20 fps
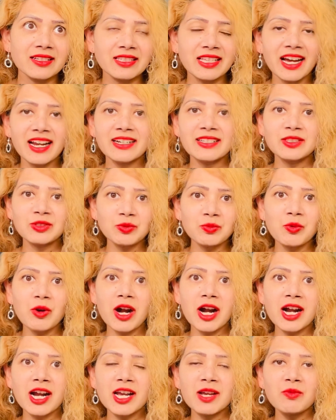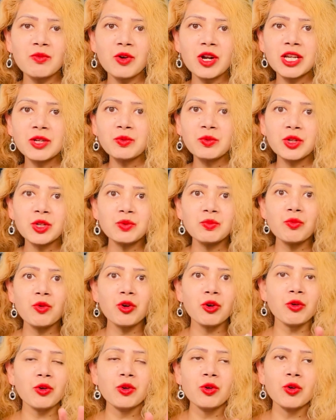That is why when we
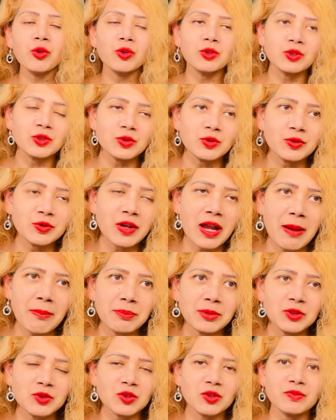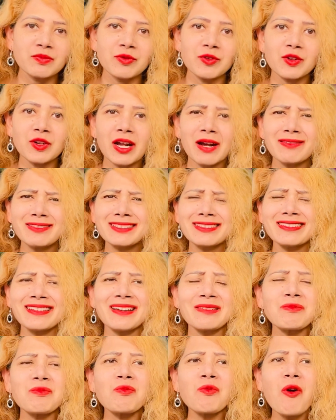go to episode 4, I was
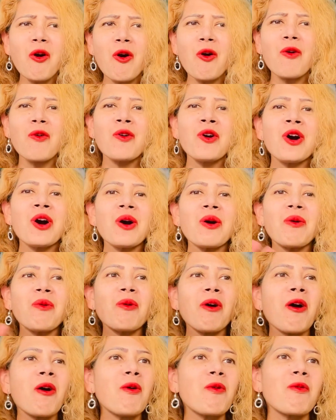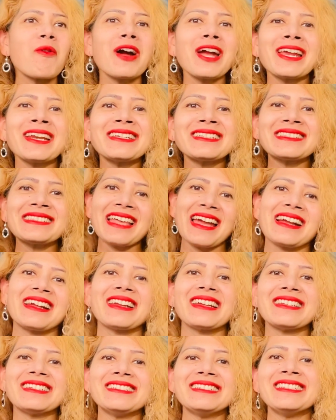like, whoa, wait a
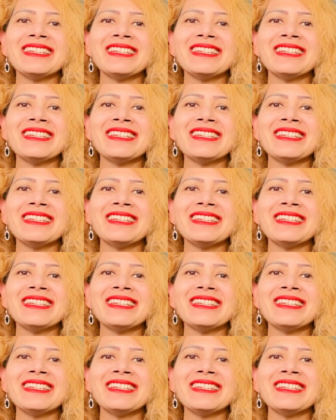second.